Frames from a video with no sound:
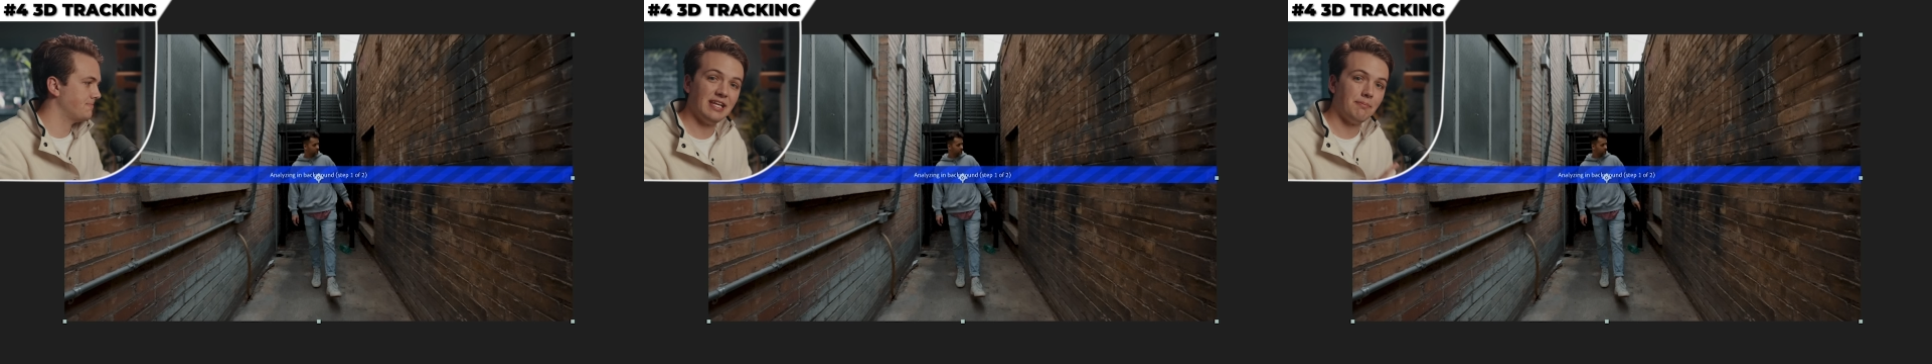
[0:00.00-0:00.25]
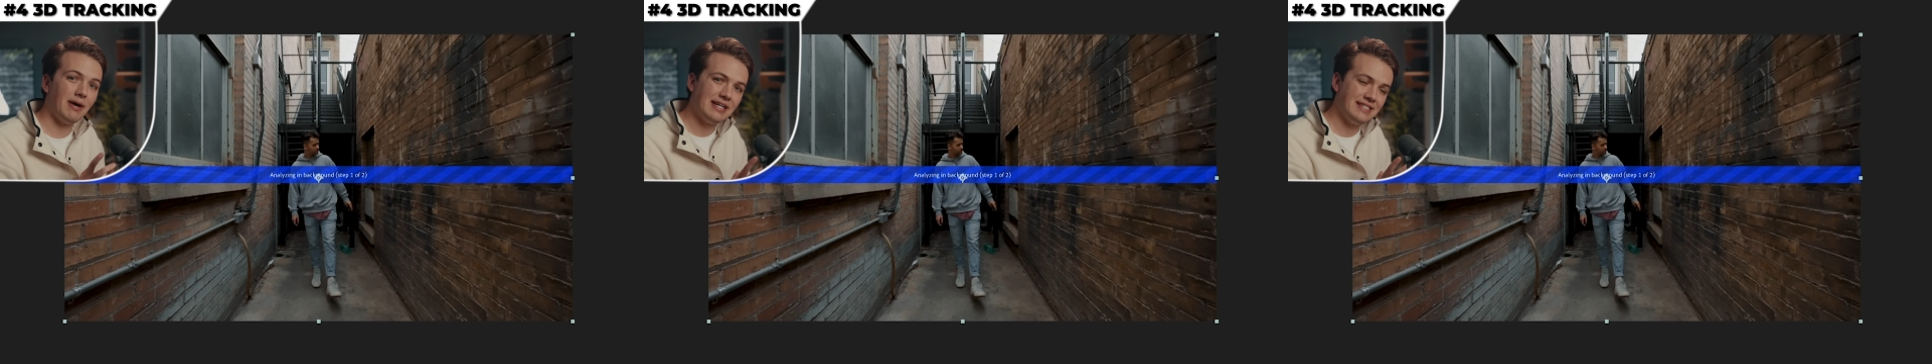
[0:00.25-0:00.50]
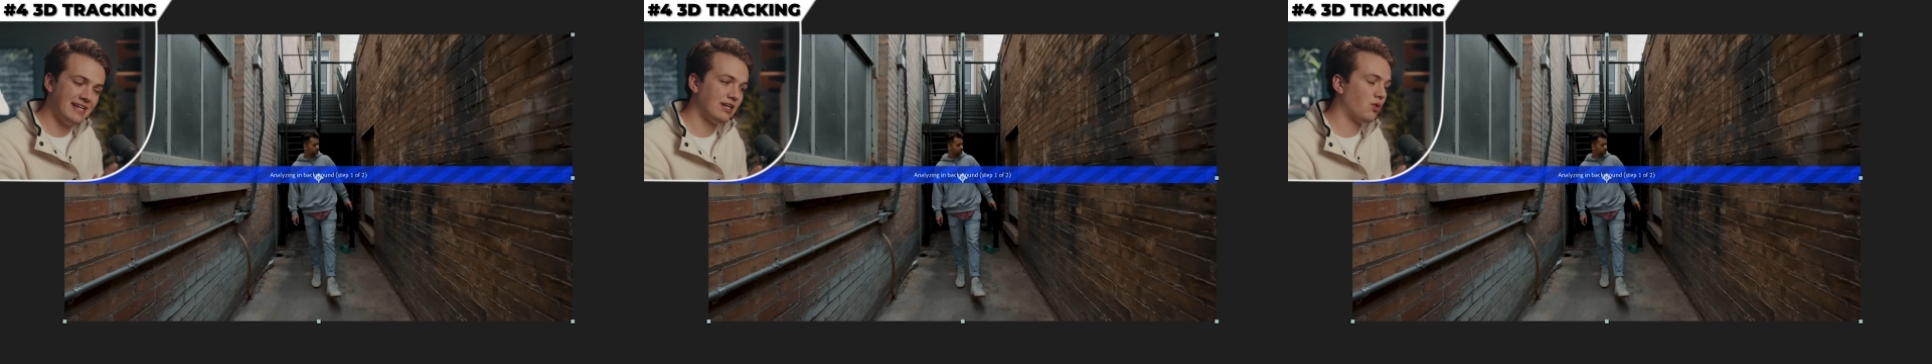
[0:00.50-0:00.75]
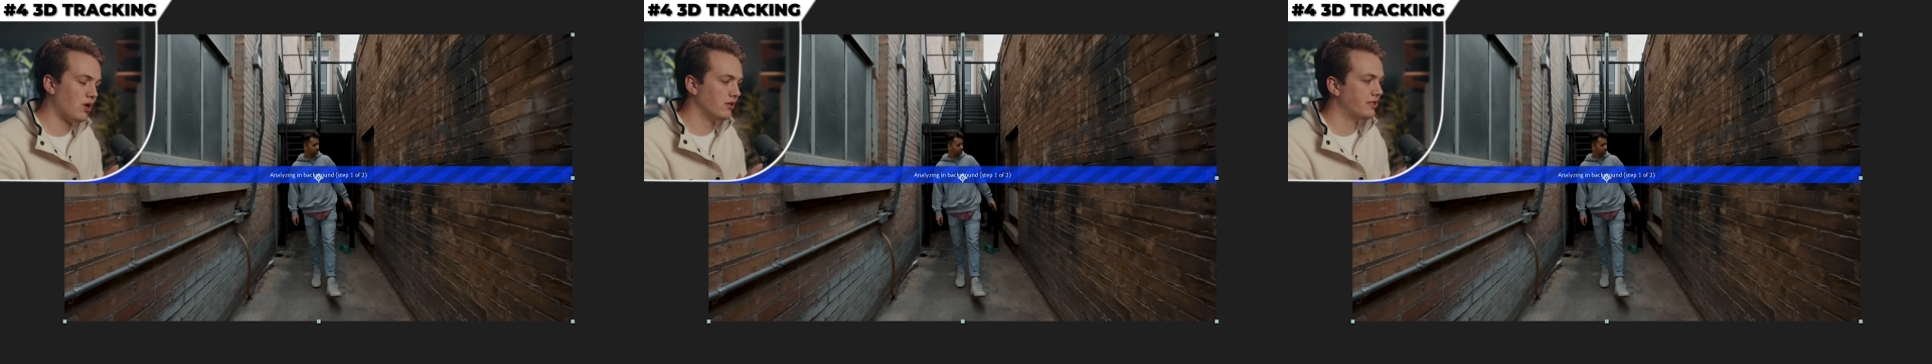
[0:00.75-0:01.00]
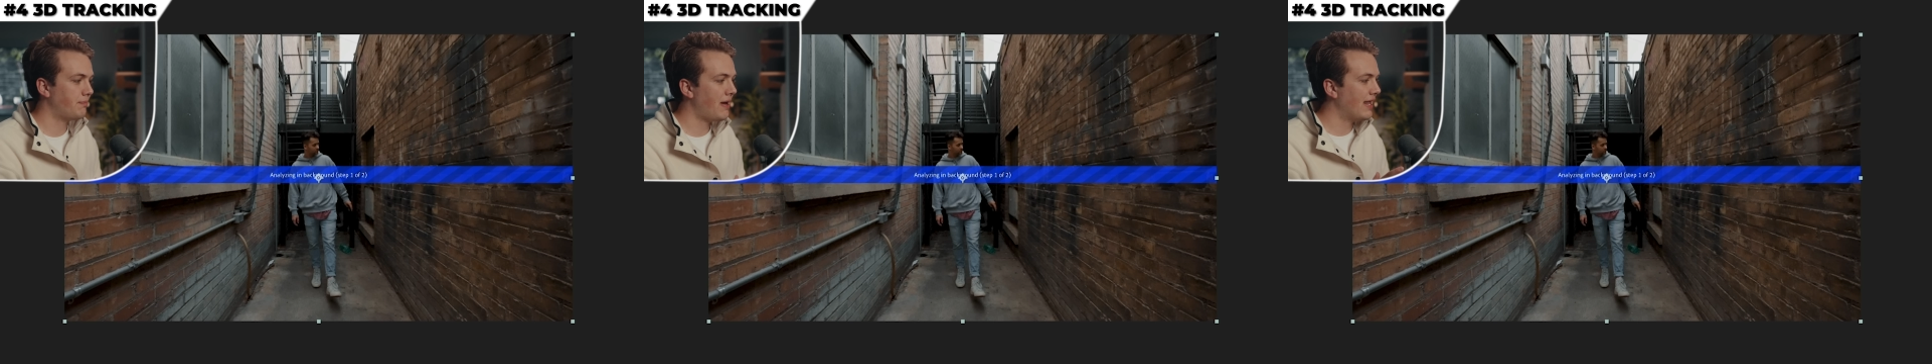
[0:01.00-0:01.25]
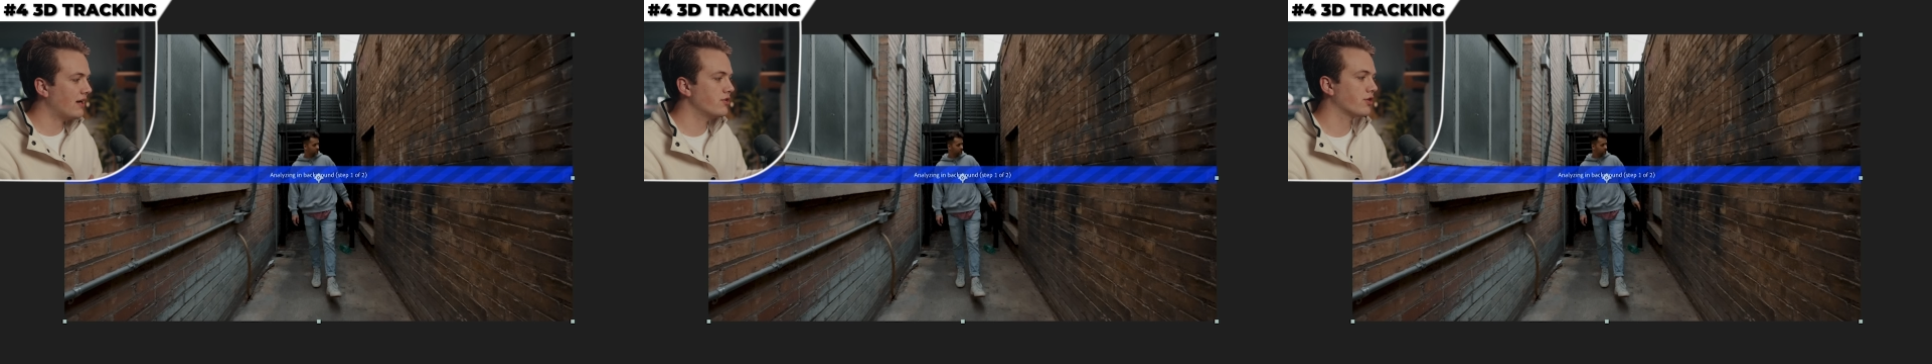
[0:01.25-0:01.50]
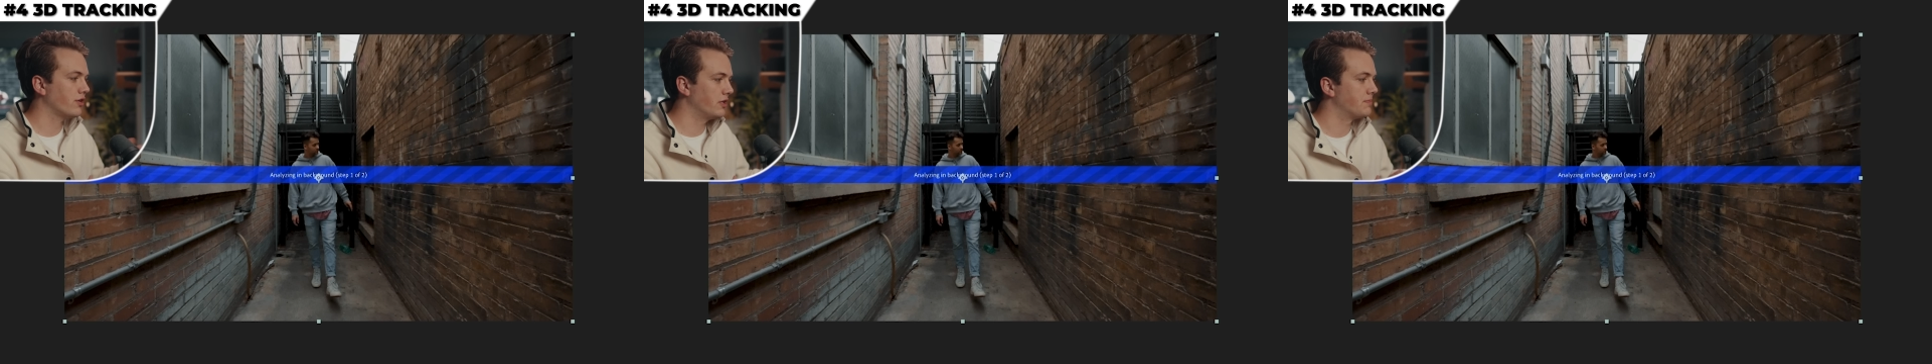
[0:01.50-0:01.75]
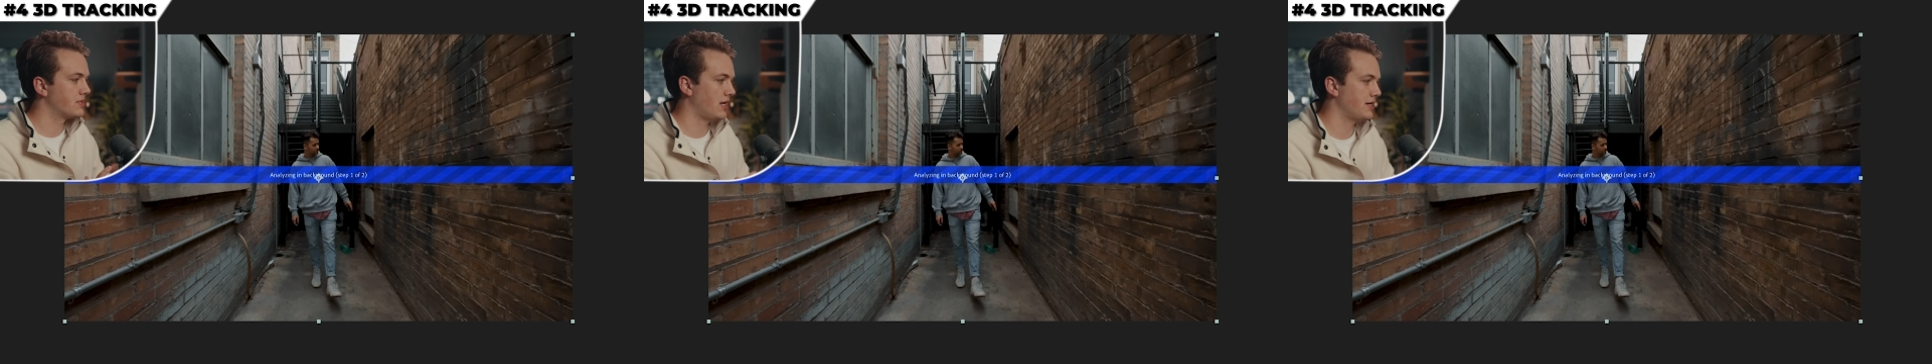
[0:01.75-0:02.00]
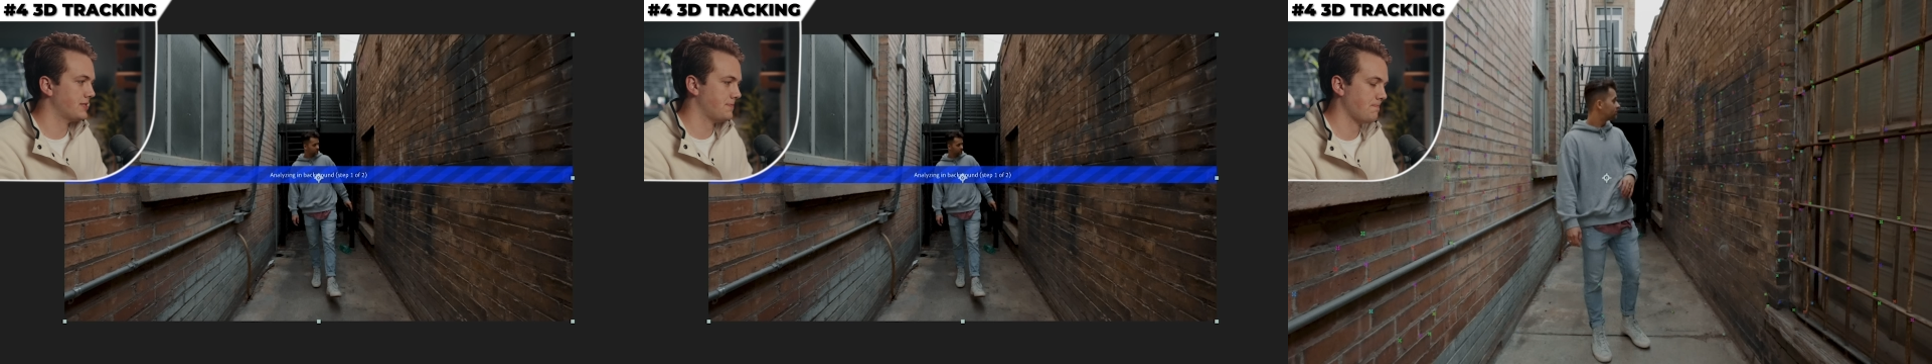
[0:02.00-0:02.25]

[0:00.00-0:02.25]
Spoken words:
And it might take a while depending on your clip size.